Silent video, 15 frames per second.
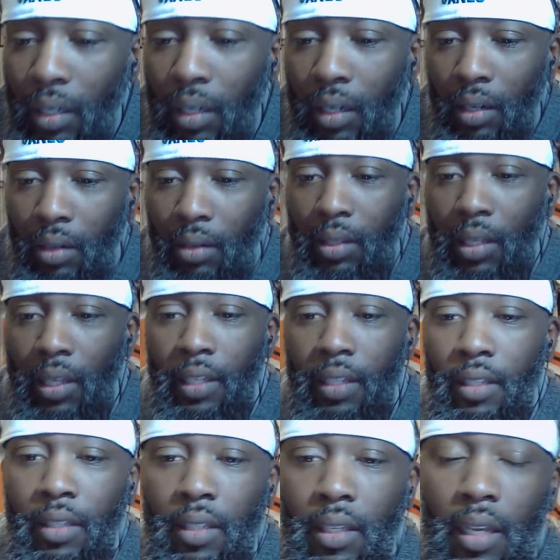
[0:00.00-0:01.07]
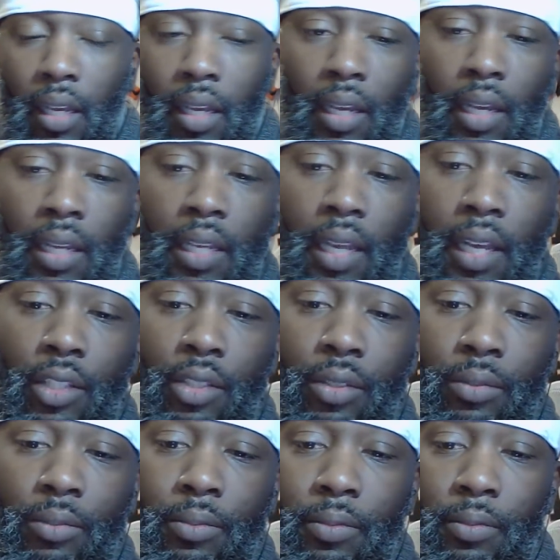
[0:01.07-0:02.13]
Okay, I got
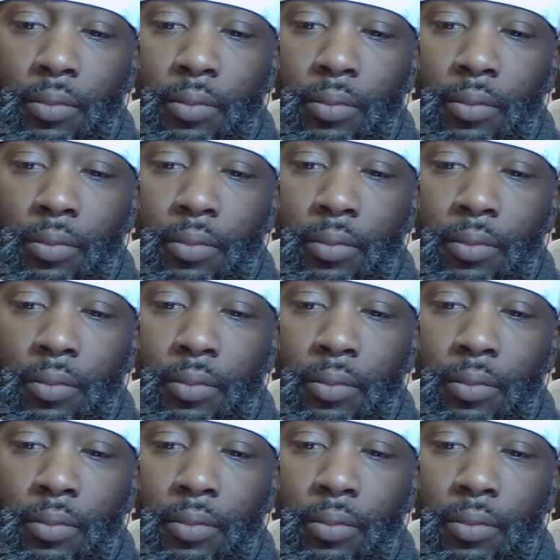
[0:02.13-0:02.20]
you.